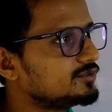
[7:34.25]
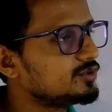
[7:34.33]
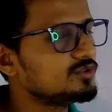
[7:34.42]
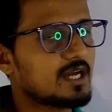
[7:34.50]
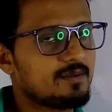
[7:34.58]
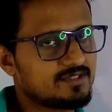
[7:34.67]

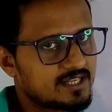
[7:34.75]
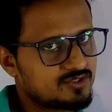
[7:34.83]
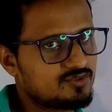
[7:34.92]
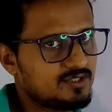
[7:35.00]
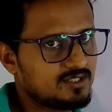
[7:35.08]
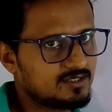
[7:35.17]
two types
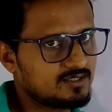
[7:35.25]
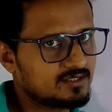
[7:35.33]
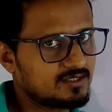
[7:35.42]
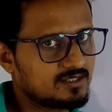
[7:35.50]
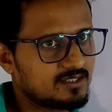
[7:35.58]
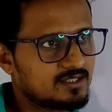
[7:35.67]
actually.
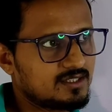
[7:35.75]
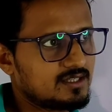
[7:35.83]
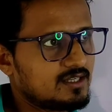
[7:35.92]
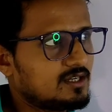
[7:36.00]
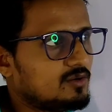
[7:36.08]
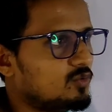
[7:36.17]

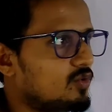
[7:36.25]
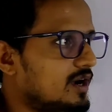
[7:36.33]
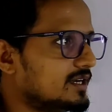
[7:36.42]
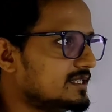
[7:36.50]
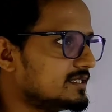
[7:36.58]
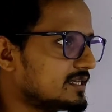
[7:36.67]

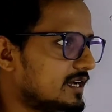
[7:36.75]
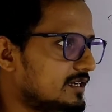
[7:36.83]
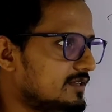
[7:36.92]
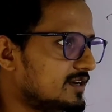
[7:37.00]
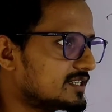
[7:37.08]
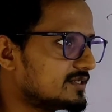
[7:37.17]
One is
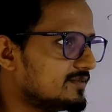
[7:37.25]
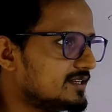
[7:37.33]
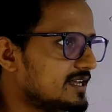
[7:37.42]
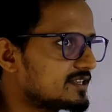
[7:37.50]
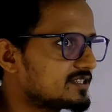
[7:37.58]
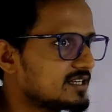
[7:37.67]
reversible
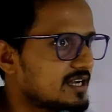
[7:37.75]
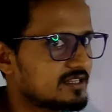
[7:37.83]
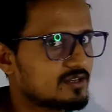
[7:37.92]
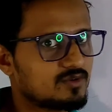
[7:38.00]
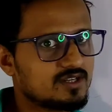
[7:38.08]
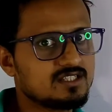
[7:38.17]
reaction,
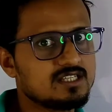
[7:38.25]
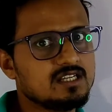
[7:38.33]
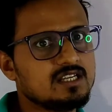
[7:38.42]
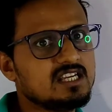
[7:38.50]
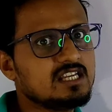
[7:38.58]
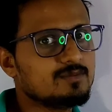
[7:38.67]
another one is
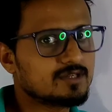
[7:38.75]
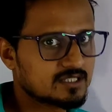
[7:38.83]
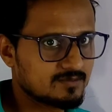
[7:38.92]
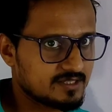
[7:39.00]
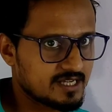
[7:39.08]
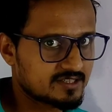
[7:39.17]

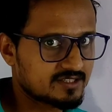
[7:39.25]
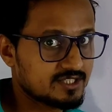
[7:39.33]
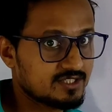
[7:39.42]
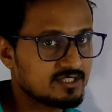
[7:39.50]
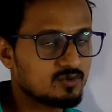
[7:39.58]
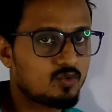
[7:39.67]
irreversible reaction.
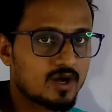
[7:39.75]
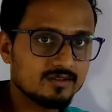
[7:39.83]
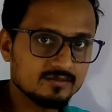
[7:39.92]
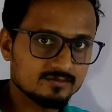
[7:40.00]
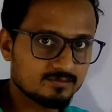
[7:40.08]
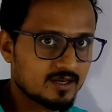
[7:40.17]
This is the
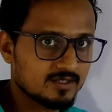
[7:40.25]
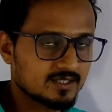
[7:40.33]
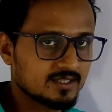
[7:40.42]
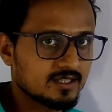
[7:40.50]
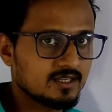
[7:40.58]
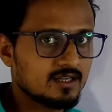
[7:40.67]
one part
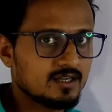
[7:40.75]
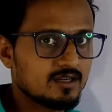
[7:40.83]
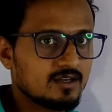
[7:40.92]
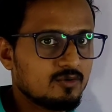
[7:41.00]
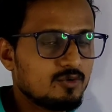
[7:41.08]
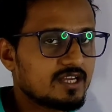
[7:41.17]

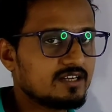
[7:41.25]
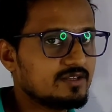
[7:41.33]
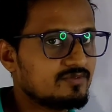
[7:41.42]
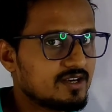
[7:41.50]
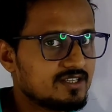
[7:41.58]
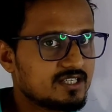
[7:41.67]
we can
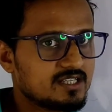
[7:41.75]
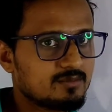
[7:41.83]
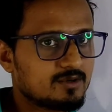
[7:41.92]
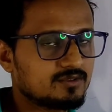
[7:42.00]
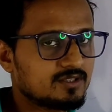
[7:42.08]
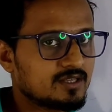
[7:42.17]
differentiate
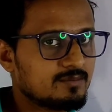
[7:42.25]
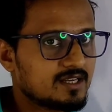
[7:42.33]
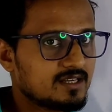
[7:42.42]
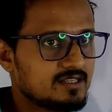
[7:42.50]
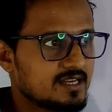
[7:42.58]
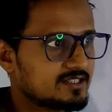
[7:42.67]
about the
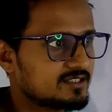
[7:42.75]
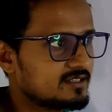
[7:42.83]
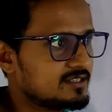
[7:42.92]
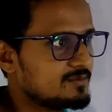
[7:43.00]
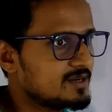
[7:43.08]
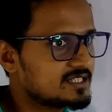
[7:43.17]
chemical
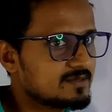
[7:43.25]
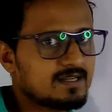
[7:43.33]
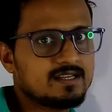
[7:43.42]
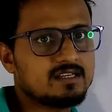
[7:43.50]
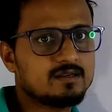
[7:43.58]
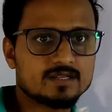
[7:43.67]
reaction, reversible
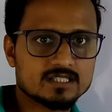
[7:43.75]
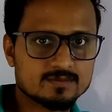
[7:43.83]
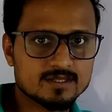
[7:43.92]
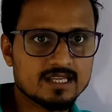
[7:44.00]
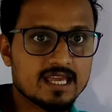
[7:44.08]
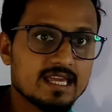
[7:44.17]
and
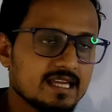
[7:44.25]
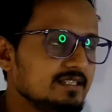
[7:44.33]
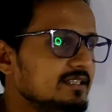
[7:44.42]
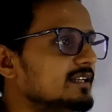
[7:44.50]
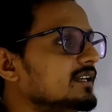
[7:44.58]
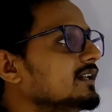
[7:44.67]
irreversible.
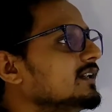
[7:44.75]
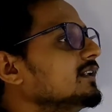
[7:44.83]
Again,